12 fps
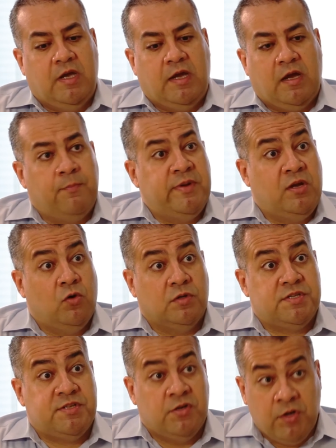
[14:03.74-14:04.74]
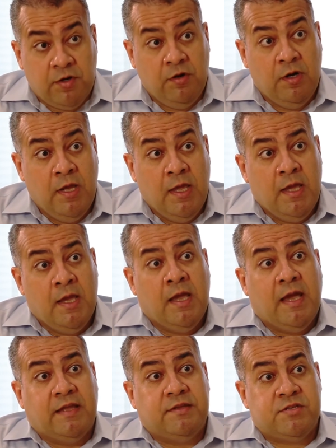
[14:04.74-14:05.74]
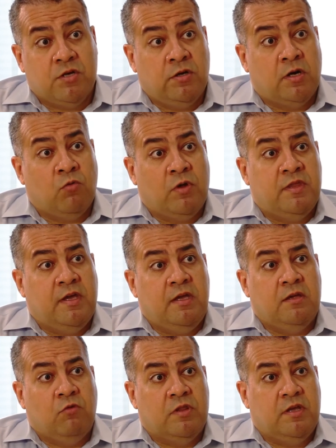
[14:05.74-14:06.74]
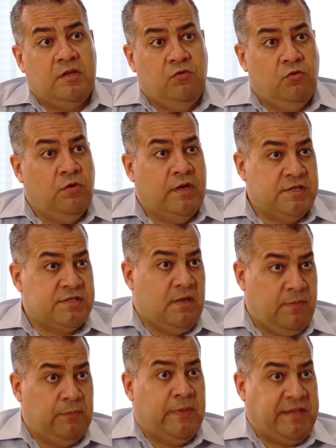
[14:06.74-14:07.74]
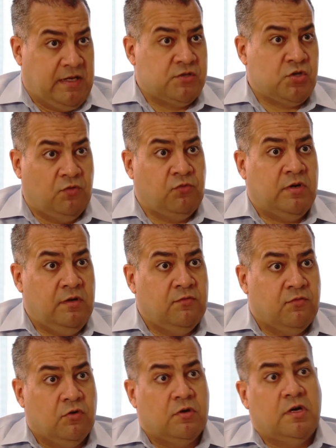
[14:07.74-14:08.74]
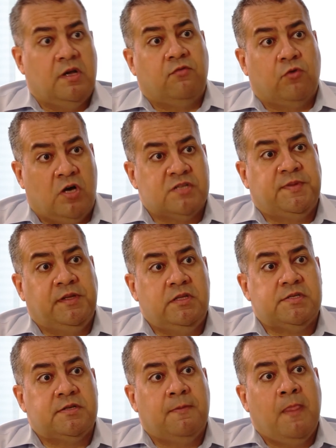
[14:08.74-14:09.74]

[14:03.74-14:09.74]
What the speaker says: a company called Cerner. And Cerner, what they do is they build medical software for hospitals.